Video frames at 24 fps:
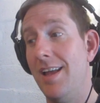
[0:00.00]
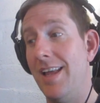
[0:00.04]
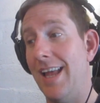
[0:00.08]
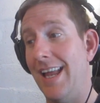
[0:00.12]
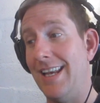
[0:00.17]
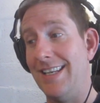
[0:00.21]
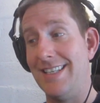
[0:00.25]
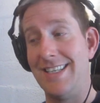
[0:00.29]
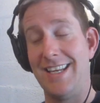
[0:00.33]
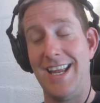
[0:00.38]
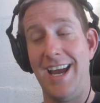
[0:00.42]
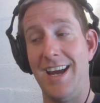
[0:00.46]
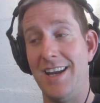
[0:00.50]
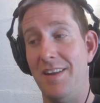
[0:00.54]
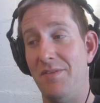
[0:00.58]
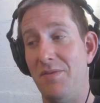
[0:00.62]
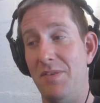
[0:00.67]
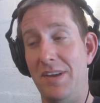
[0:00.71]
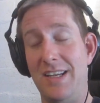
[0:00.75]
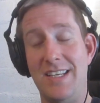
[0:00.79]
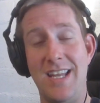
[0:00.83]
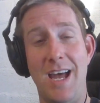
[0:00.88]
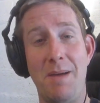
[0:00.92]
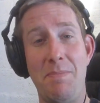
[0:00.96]
It's kind
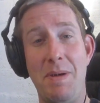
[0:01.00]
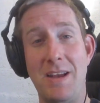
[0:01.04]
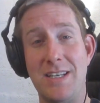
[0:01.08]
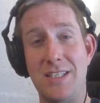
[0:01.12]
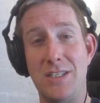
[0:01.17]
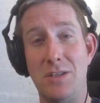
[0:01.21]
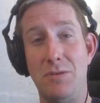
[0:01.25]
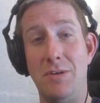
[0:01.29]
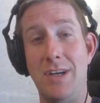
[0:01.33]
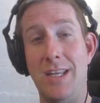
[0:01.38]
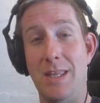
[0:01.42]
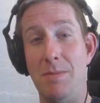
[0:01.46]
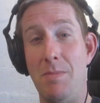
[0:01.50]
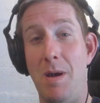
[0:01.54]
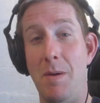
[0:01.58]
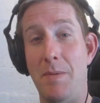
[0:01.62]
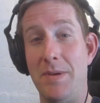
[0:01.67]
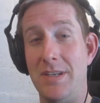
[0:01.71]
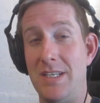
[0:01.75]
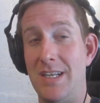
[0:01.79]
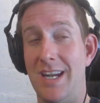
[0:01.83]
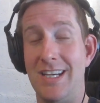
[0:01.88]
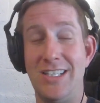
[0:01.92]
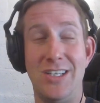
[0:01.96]
of, it's 3:30 at the
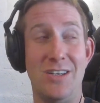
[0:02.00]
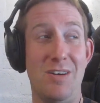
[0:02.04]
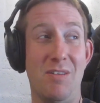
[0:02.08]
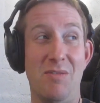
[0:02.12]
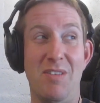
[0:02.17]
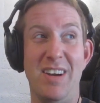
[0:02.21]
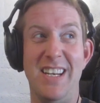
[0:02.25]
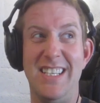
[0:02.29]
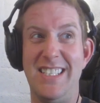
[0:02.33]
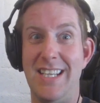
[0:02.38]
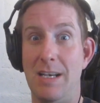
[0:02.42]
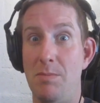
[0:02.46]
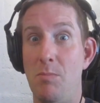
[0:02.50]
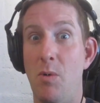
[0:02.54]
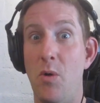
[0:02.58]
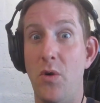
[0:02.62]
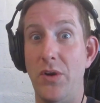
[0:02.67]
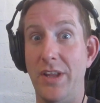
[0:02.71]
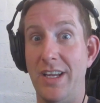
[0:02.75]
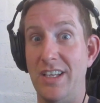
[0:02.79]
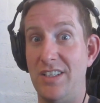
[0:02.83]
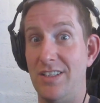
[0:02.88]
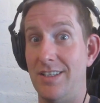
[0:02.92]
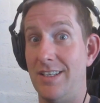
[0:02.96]
moment, so I shouldn't have really said
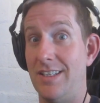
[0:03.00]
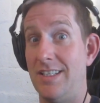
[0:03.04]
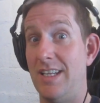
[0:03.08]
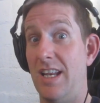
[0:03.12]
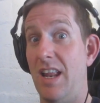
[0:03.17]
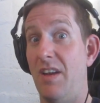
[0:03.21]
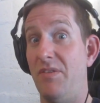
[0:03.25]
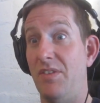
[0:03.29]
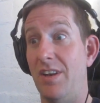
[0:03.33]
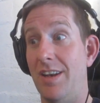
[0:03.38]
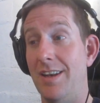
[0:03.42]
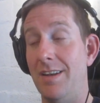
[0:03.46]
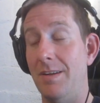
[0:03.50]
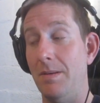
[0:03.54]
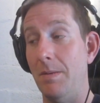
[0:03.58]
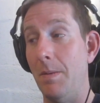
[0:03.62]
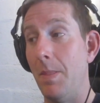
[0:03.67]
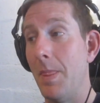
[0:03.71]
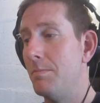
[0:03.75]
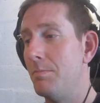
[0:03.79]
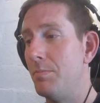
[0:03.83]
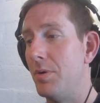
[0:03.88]
morning, I should have said afternoon.